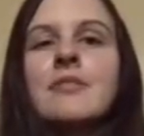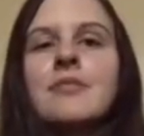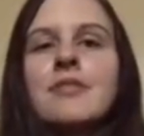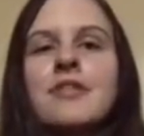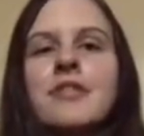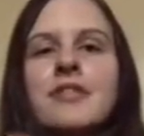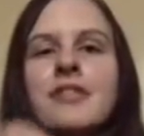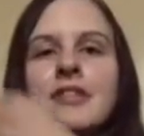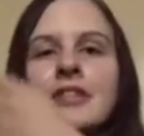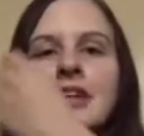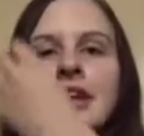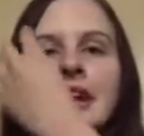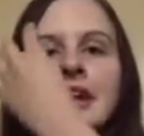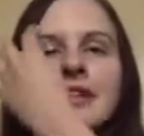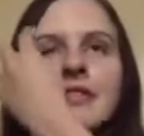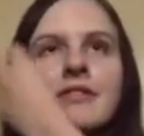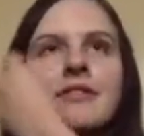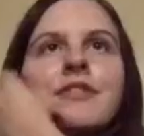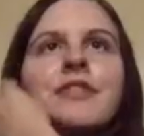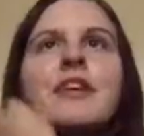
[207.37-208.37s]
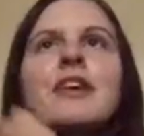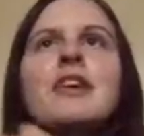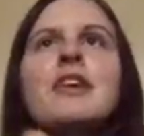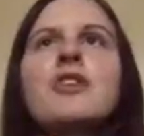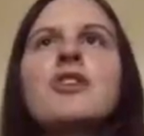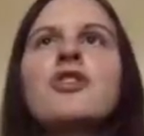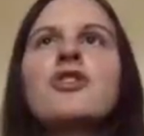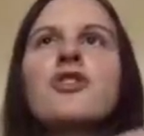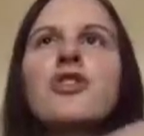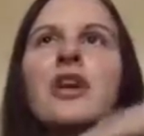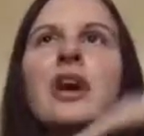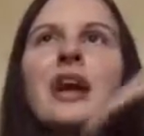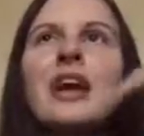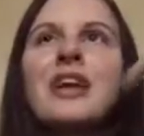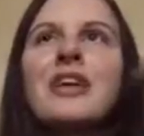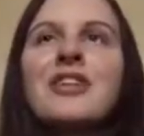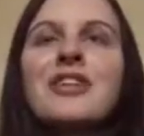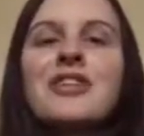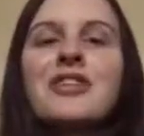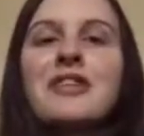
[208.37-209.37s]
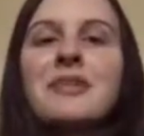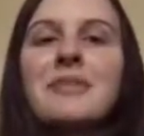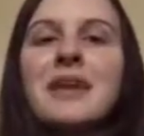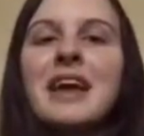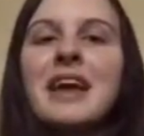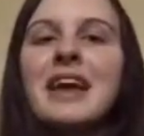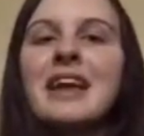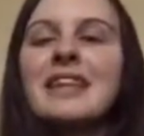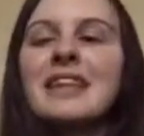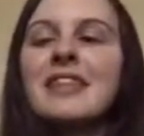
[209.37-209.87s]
She's just kind of strange to me.